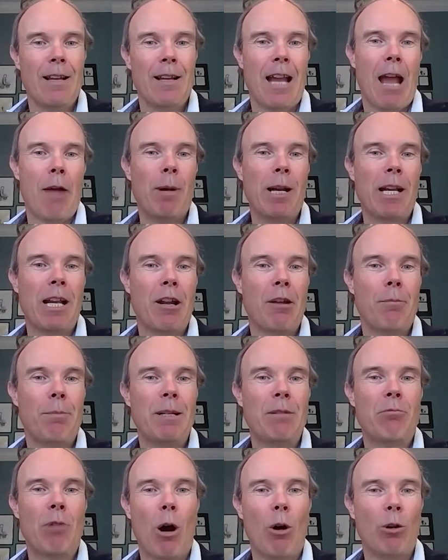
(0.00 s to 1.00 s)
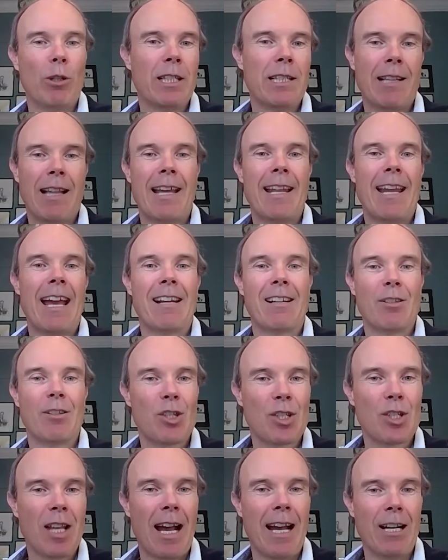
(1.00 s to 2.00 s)
and we're going to be rolling that out at
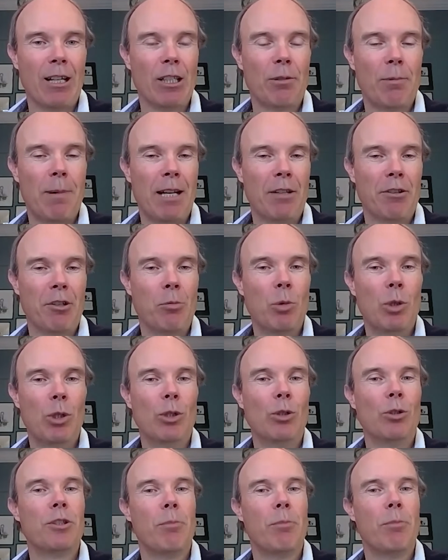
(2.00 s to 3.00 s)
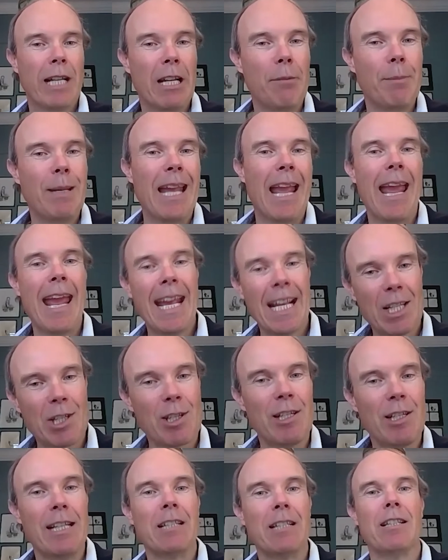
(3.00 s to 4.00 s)
scale around the world, and we're going to be
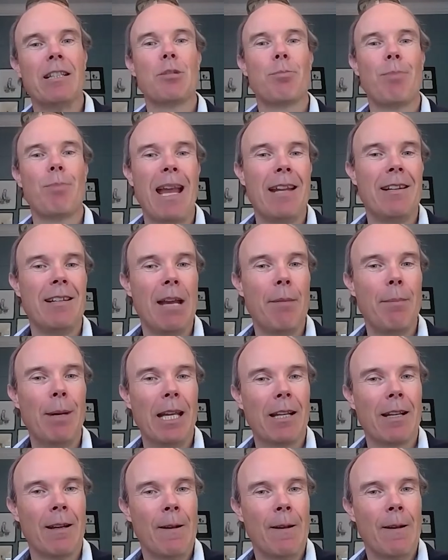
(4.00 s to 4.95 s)
exiting this pandemic